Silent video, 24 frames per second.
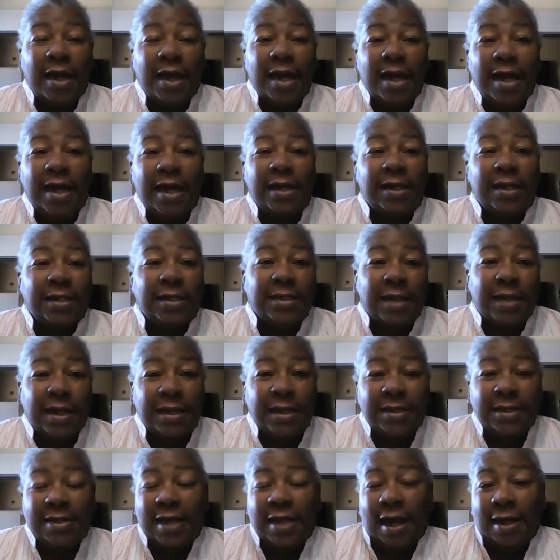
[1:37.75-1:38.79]
He does
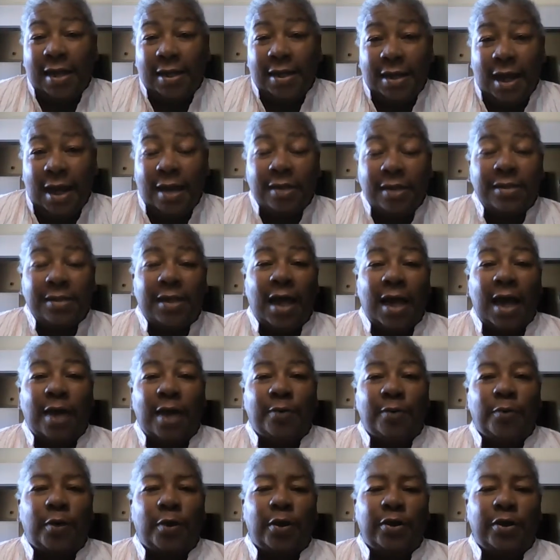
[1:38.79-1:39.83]
inside and outside
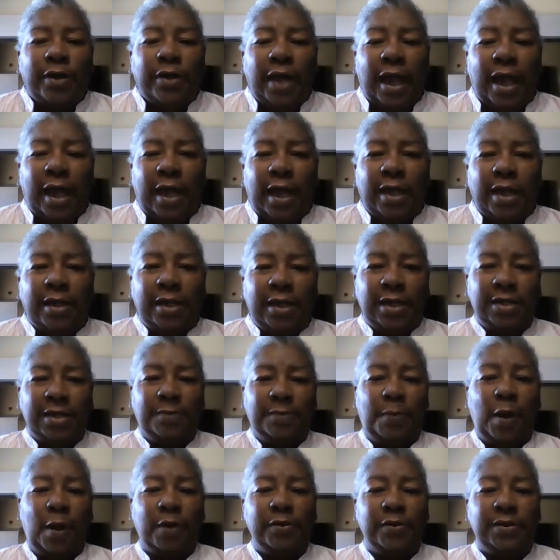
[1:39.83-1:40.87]
work, and he's
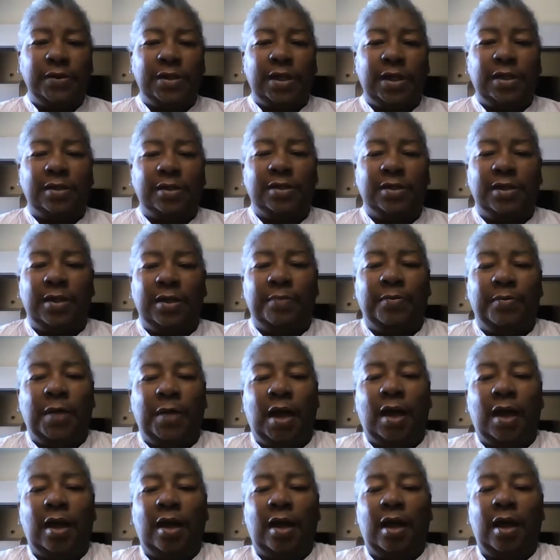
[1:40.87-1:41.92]
posted some
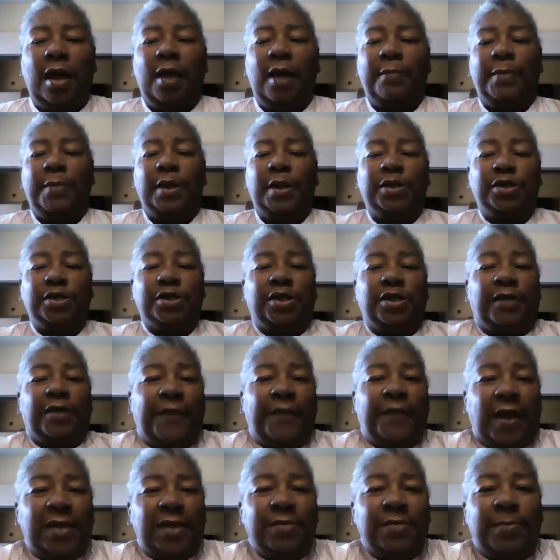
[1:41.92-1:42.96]
pictures on
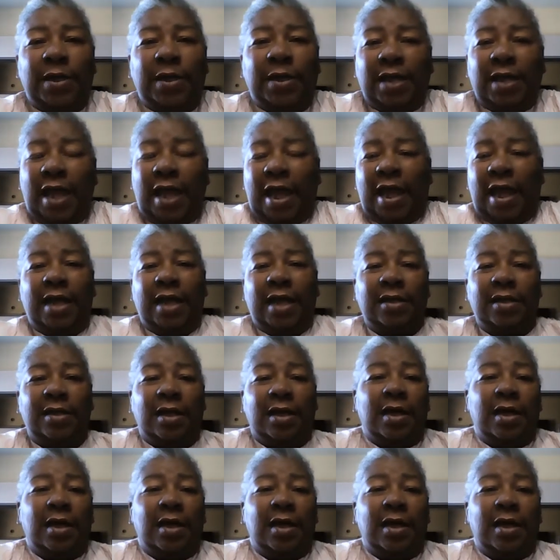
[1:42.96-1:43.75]
Facebook, and